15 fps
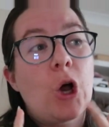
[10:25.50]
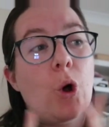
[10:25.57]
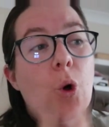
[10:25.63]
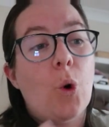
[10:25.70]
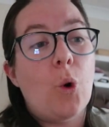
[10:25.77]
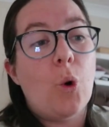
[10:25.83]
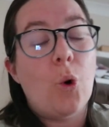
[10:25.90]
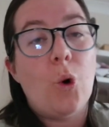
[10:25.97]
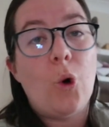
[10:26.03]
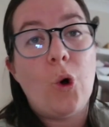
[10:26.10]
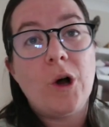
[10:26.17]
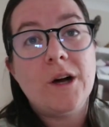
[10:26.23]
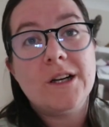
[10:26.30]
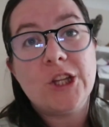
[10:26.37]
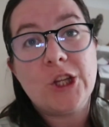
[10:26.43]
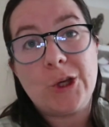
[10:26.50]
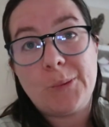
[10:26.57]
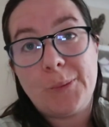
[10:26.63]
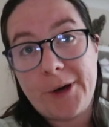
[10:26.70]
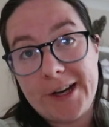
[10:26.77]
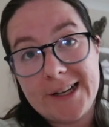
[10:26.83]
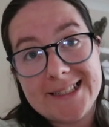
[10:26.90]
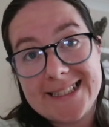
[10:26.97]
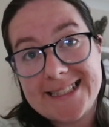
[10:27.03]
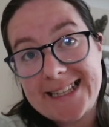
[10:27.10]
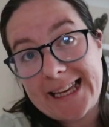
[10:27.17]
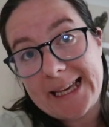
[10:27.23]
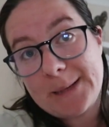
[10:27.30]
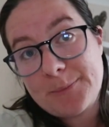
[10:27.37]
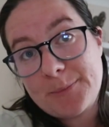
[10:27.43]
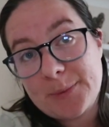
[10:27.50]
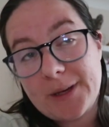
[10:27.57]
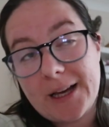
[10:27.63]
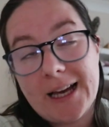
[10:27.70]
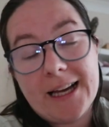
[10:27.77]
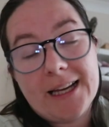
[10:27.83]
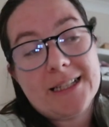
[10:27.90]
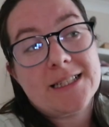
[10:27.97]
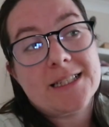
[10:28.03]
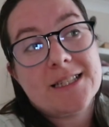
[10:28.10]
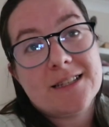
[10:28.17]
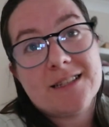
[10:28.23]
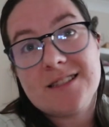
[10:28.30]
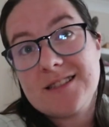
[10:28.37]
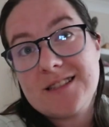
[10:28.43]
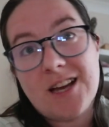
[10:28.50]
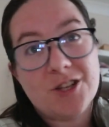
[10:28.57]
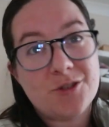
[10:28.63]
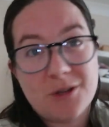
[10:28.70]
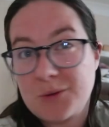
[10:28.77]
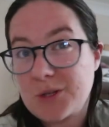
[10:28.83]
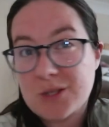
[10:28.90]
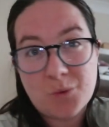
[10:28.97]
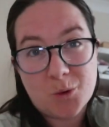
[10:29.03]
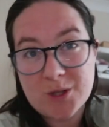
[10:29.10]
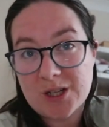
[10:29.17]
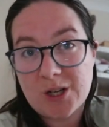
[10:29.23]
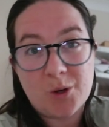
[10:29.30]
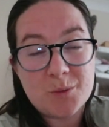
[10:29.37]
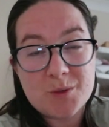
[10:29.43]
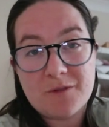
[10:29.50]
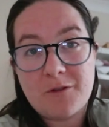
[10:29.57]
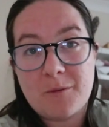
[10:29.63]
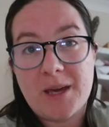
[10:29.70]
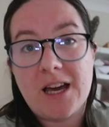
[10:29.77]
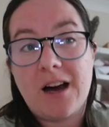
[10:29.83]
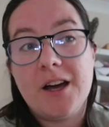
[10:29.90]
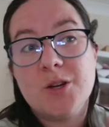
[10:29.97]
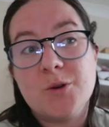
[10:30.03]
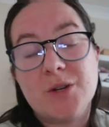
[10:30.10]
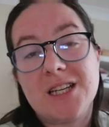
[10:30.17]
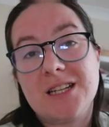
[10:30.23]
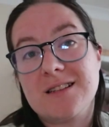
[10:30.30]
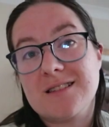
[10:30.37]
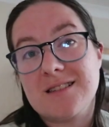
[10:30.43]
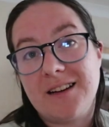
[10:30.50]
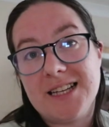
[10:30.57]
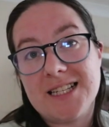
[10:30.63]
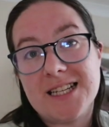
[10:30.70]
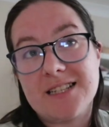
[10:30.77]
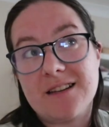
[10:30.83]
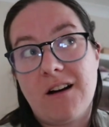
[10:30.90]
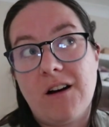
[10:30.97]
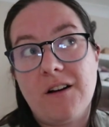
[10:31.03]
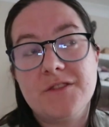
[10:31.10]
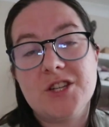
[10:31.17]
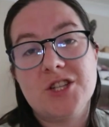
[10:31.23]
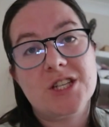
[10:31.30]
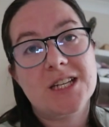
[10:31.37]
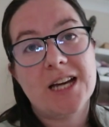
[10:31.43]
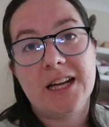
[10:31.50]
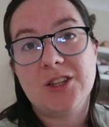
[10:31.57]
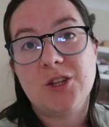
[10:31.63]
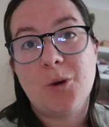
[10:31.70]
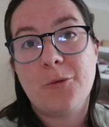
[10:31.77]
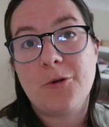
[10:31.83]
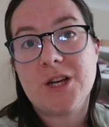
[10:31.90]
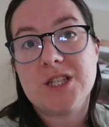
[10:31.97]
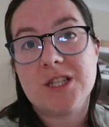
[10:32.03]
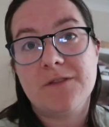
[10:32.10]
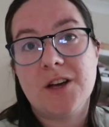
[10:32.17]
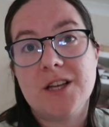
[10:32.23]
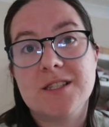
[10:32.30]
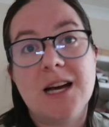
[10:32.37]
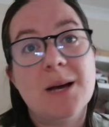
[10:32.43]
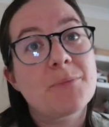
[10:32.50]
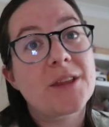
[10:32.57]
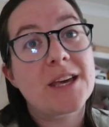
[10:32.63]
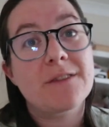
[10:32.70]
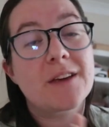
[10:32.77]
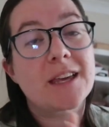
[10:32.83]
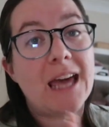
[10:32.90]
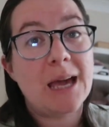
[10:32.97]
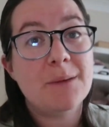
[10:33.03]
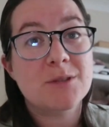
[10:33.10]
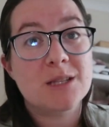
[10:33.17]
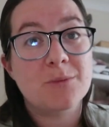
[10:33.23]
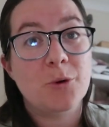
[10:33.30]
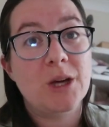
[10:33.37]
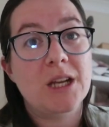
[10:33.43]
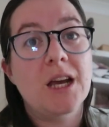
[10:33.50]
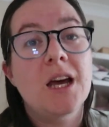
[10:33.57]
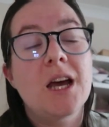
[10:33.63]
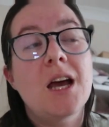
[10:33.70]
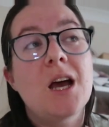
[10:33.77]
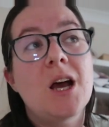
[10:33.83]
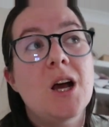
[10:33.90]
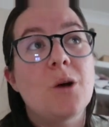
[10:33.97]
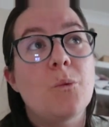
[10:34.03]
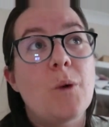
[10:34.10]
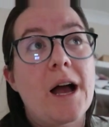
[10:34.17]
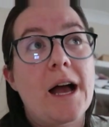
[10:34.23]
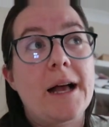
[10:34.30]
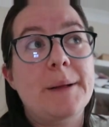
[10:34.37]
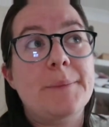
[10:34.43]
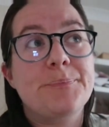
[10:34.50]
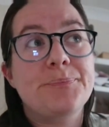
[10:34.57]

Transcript: or you put her to sleep. And surgery just wasn't an option for me. I had already decided after she'd had the operation the first time that if it came to the point where